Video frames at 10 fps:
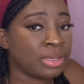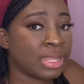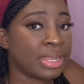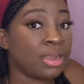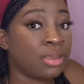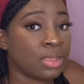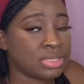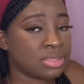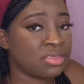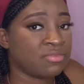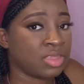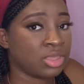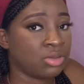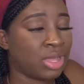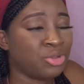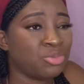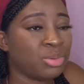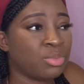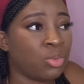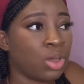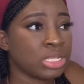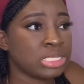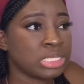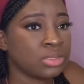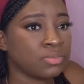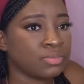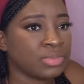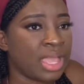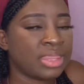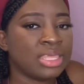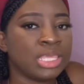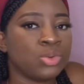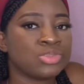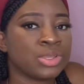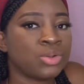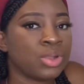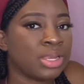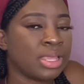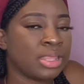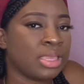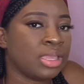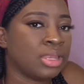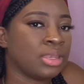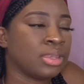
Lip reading: I lost the video. I don't remember what. I think it was recorded in